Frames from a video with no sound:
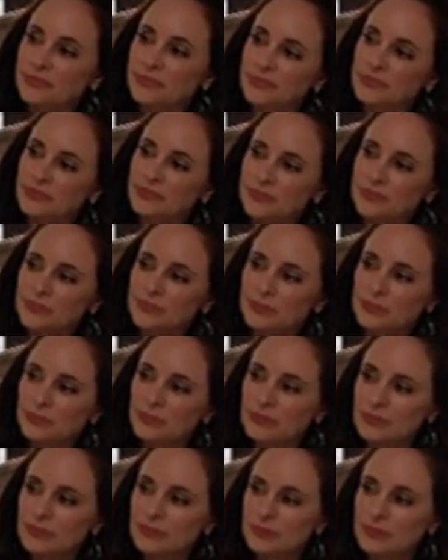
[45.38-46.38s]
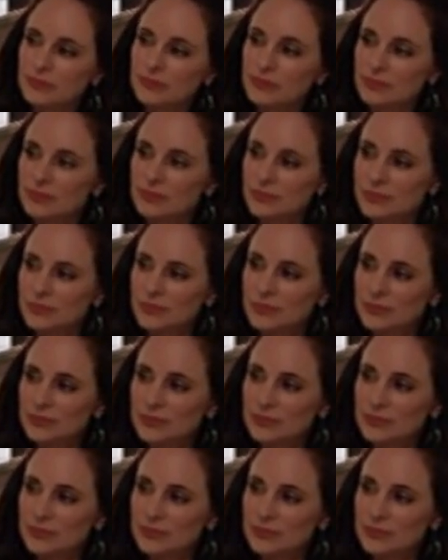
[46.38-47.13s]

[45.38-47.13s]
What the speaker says: No one is speaking in this clip.